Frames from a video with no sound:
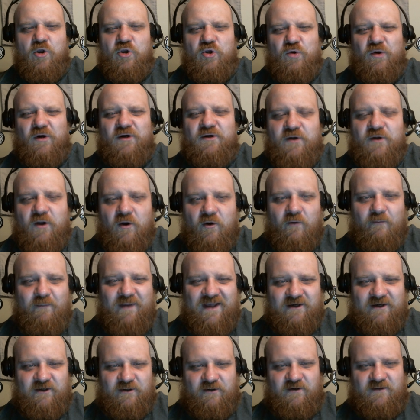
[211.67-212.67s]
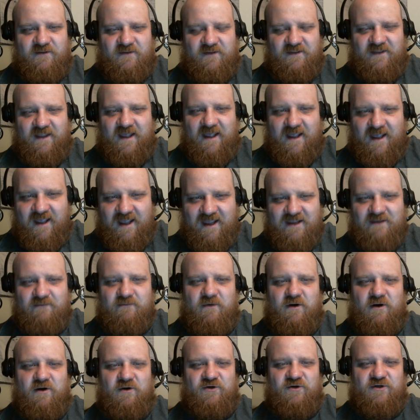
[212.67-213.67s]
You are no better than the hate
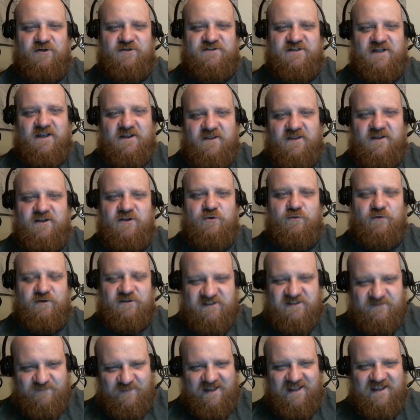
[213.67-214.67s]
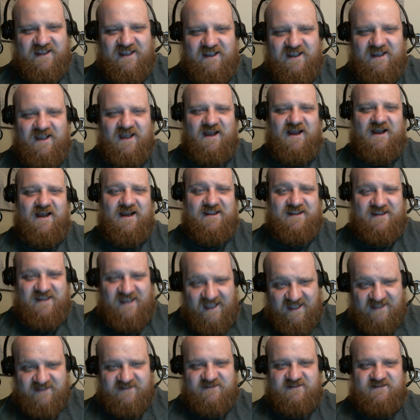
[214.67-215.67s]
mongers that you are speaking
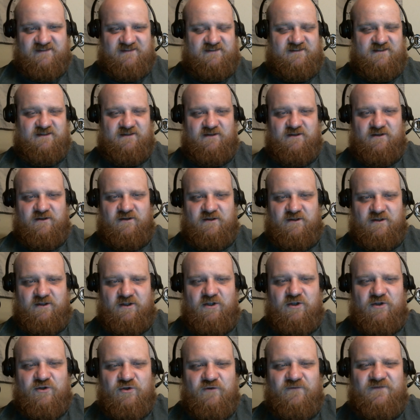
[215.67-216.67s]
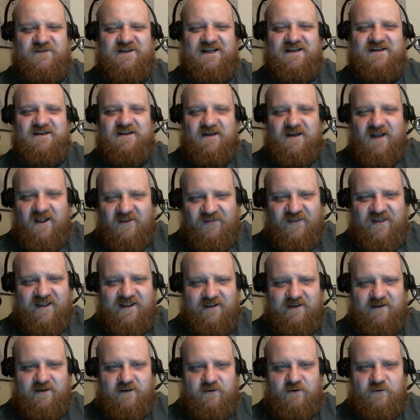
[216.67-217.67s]
against. You've done
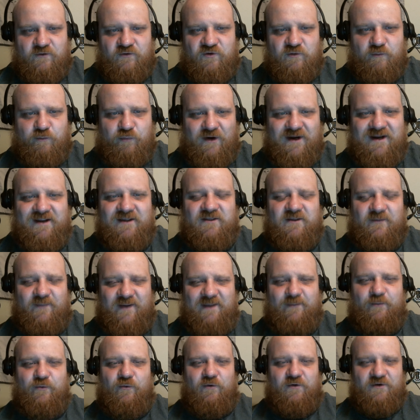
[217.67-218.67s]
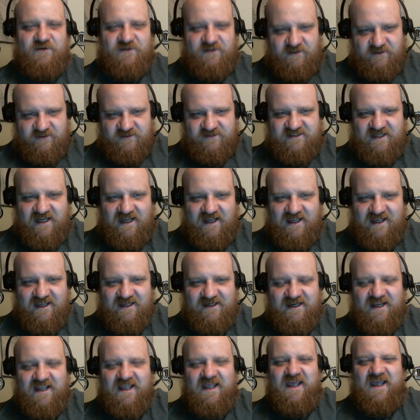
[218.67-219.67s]
nothing to bring the people onto your
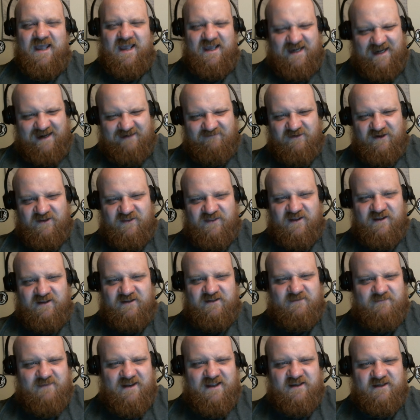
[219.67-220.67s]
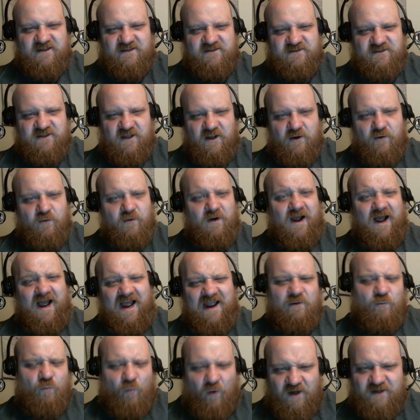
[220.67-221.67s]
side and everything to make us go,
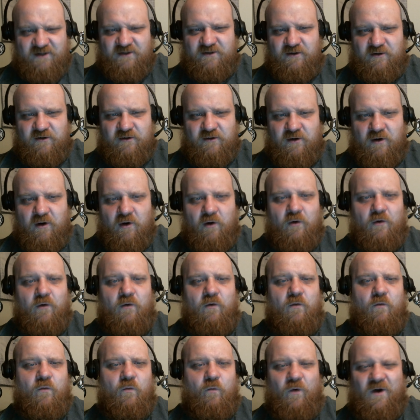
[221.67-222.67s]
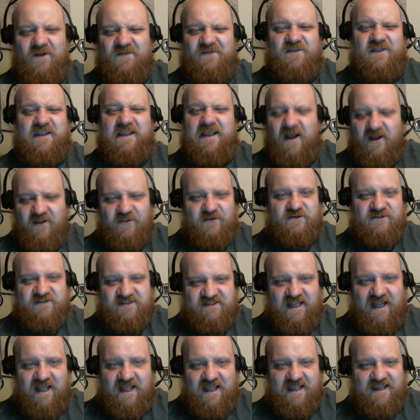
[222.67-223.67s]
I wonder what the other
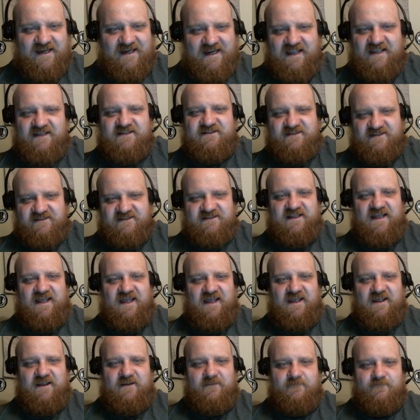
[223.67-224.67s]
side has to say.